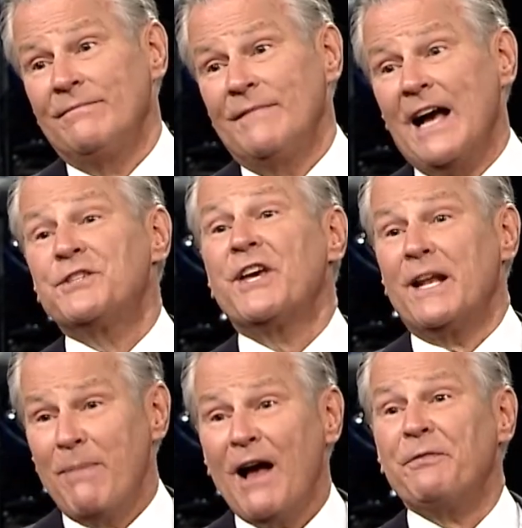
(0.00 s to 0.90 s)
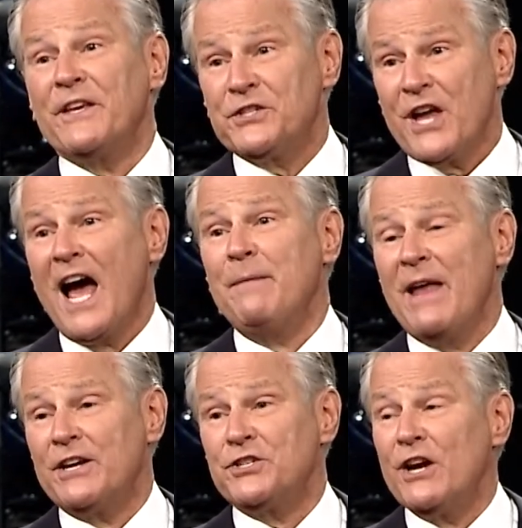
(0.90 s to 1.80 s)
I said, about this time
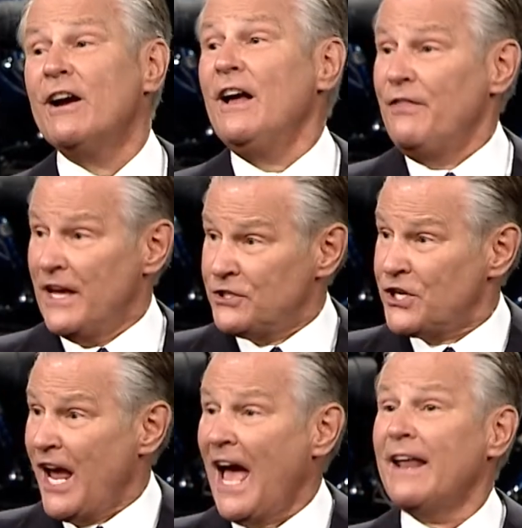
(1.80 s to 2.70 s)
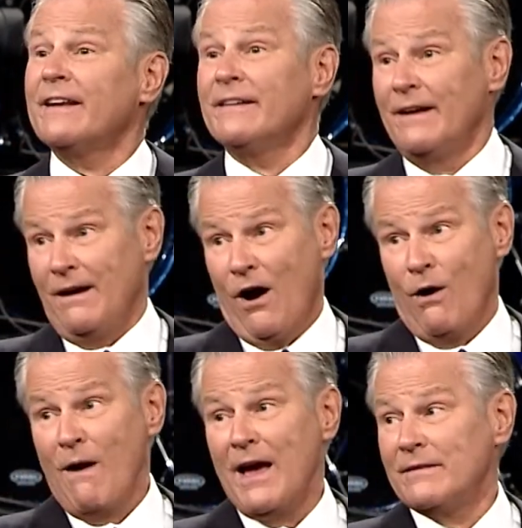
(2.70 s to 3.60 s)
next year. Then she had it.
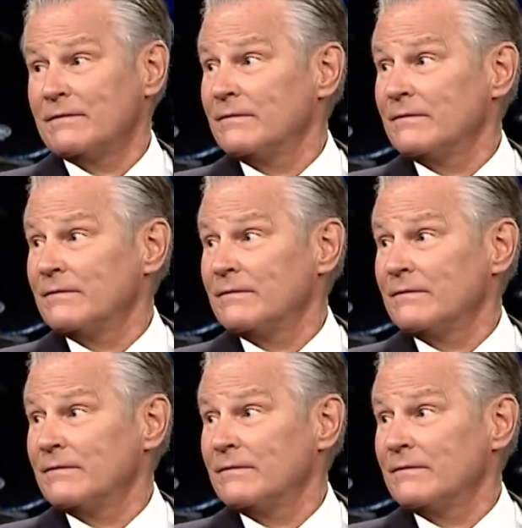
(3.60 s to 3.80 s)
All right.